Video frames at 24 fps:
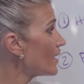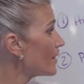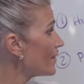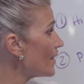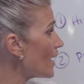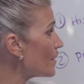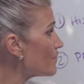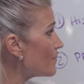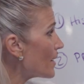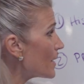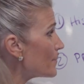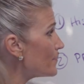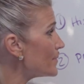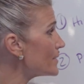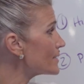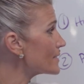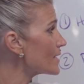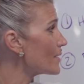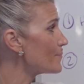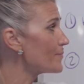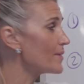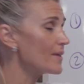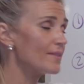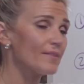That might be
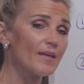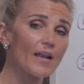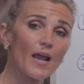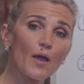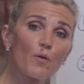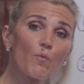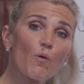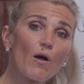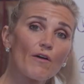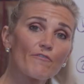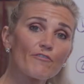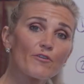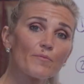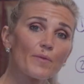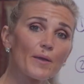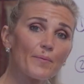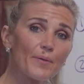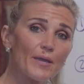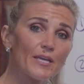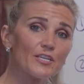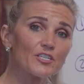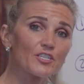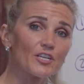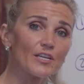something that I want for my
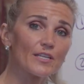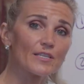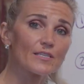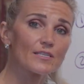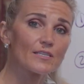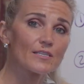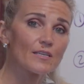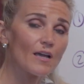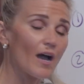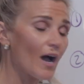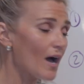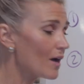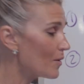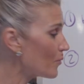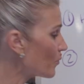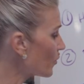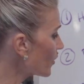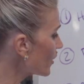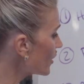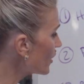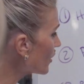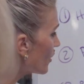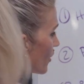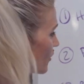patients.
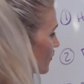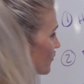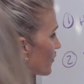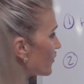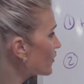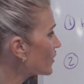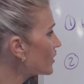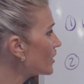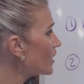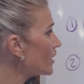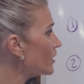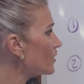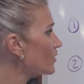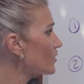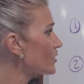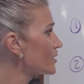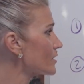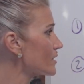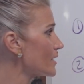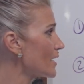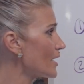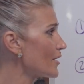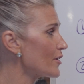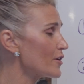We're going to go through the clinical
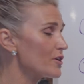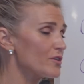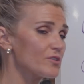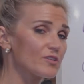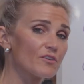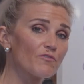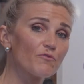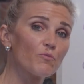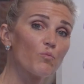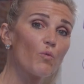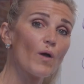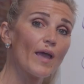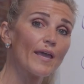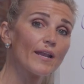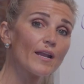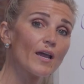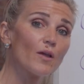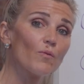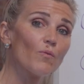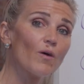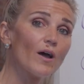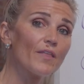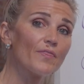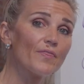scenarios of when
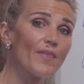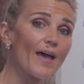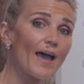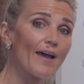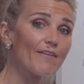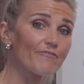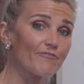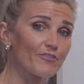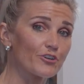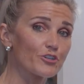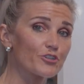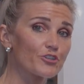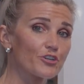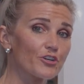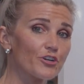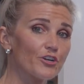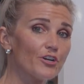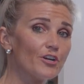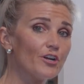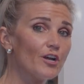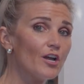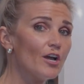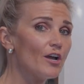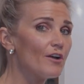I want that for
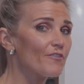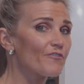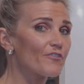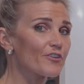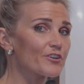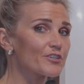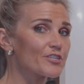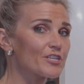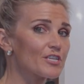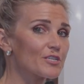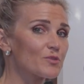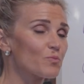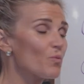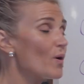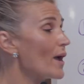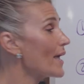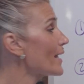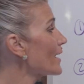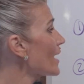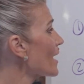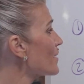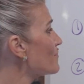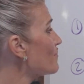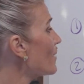sure versus
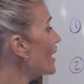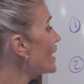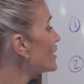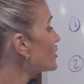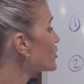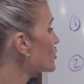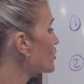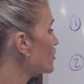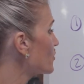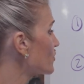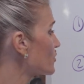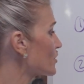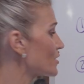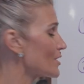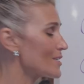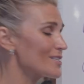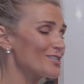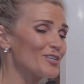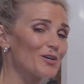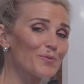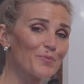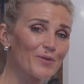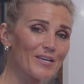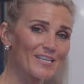when I might choose to
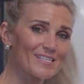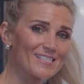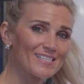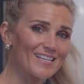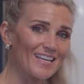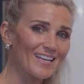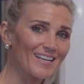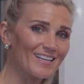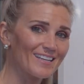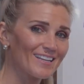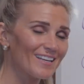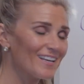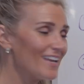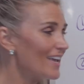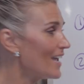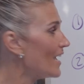still piston.